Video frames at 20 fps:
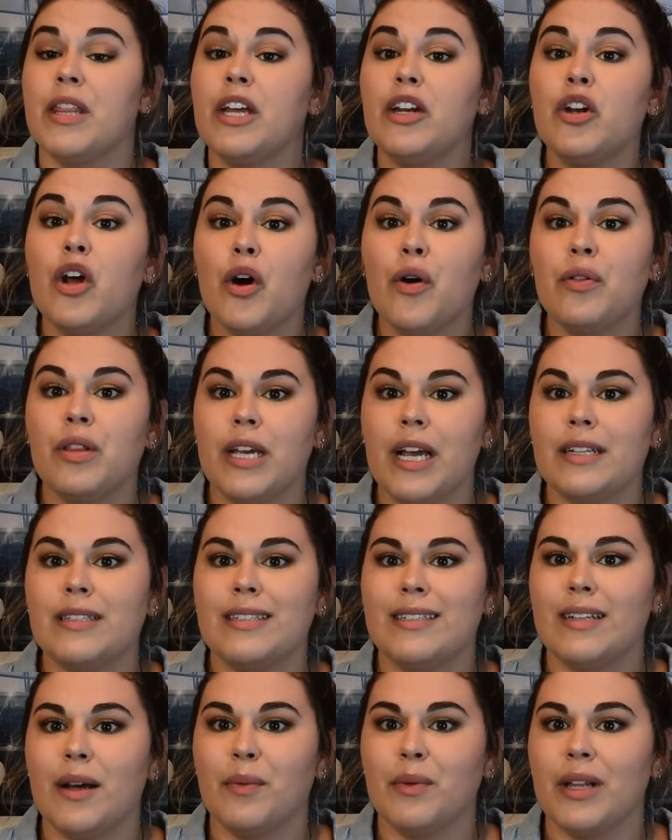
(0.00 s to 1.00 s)
They know the
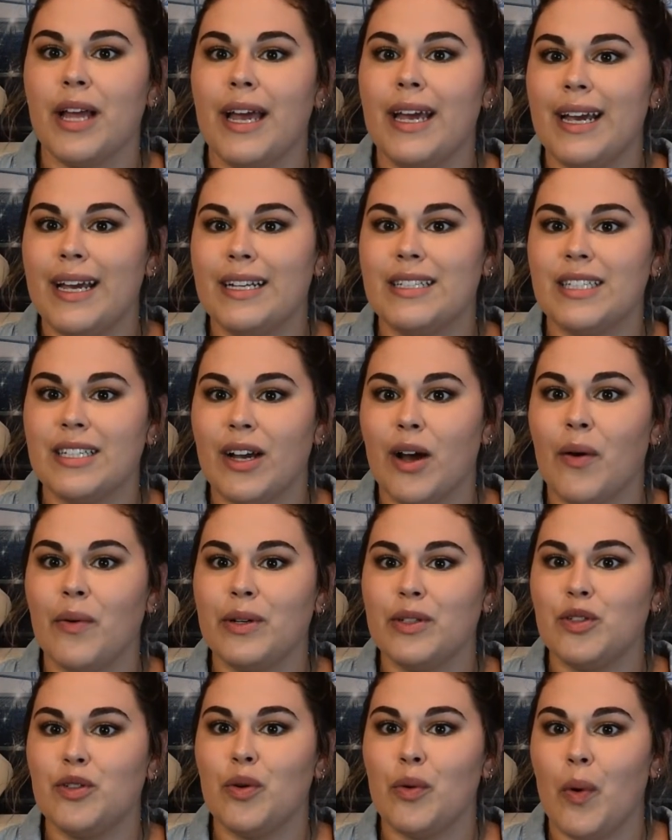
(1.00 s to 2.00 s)
NCAA isn't
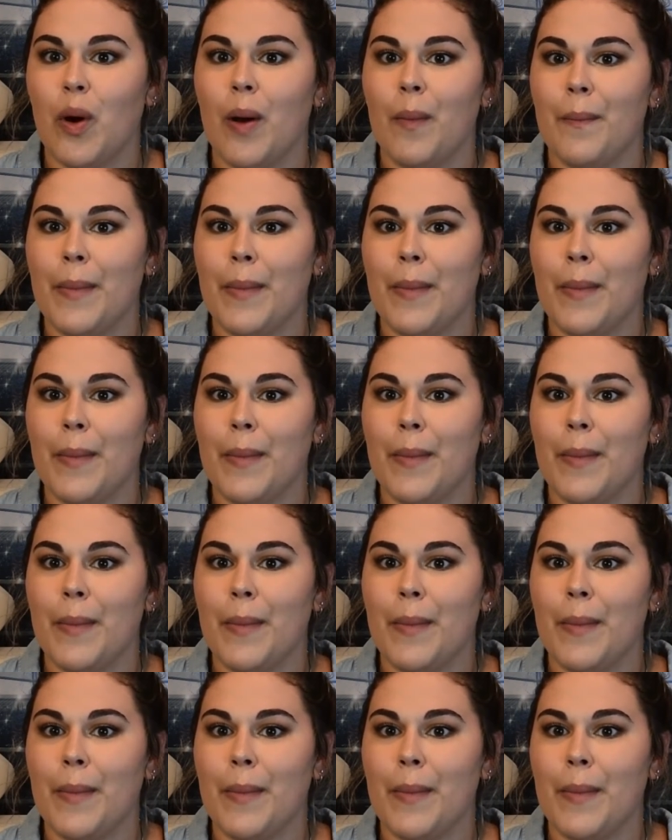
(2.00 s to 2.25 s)
going to